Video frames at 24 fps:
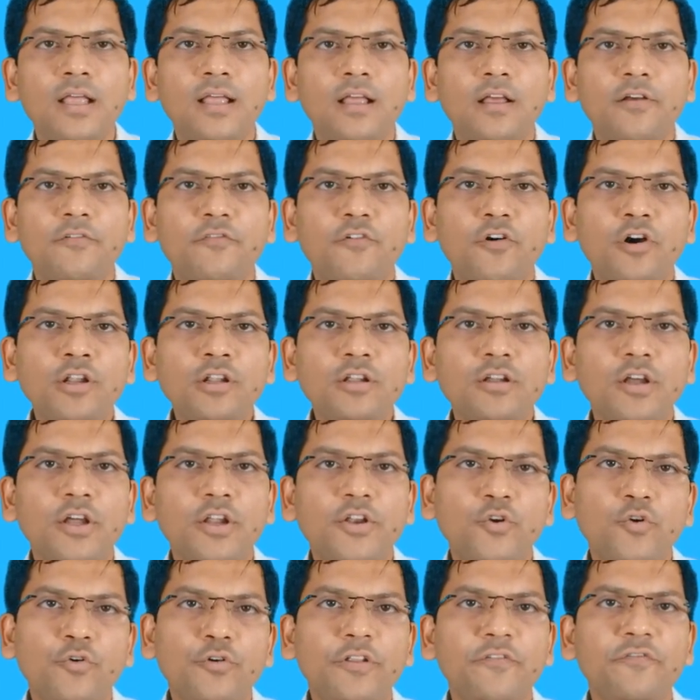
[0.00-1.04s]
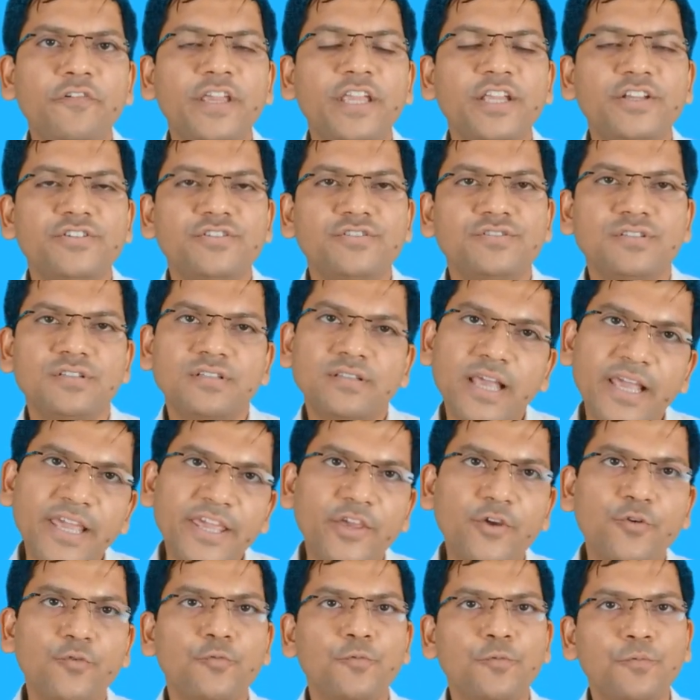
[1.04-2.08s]
for notifications.
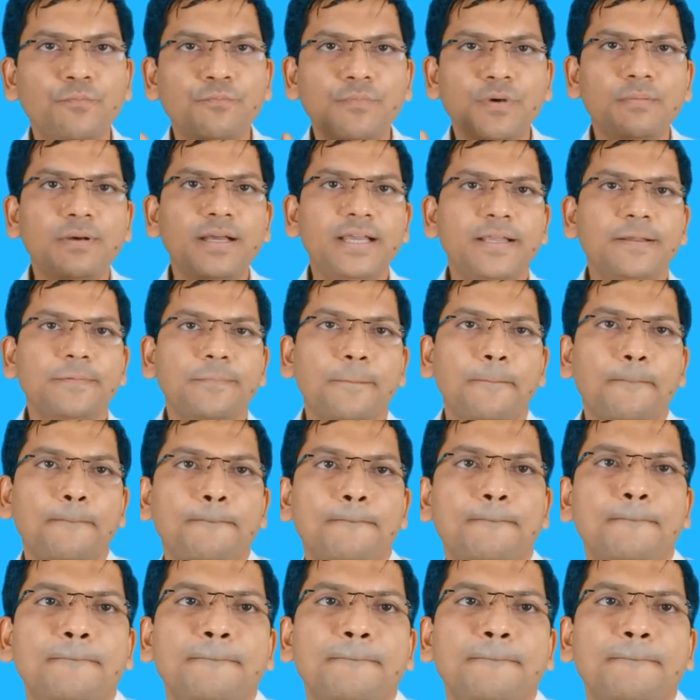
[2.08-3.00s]
Thank you. Bye-bye.